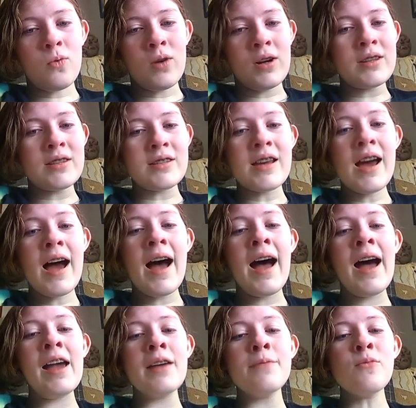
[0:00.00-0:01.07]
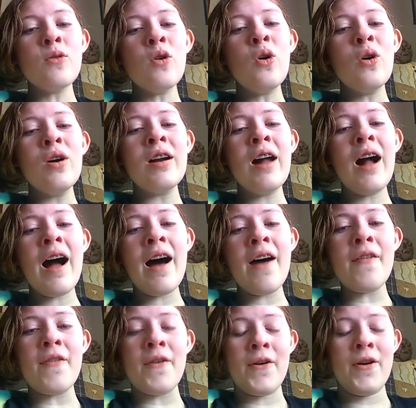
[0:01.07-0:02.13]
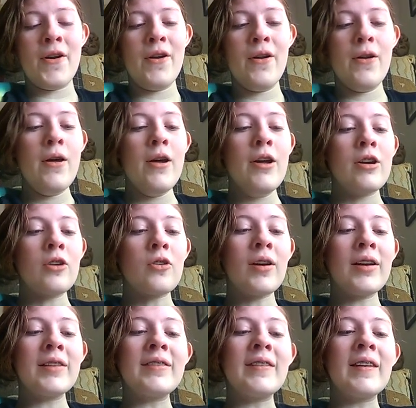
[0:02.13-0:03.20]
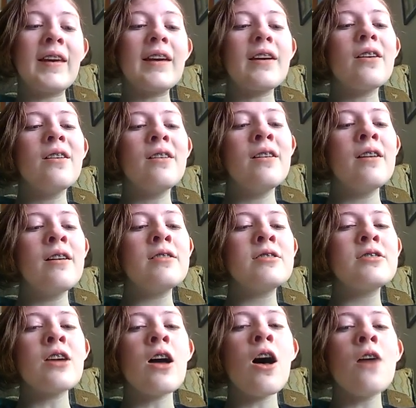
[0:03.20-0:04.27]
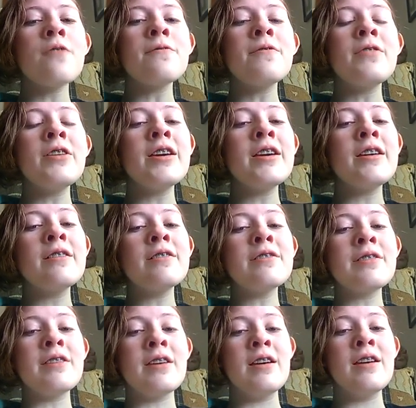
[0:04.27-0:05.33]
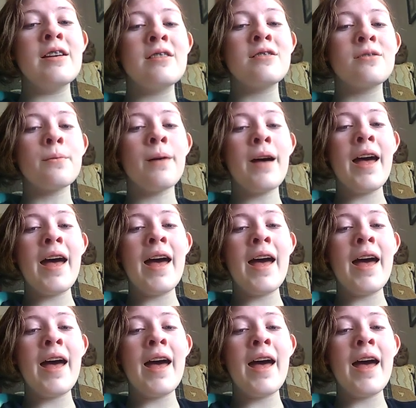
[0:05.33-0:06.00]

one time or other, great thinkers all feel this way.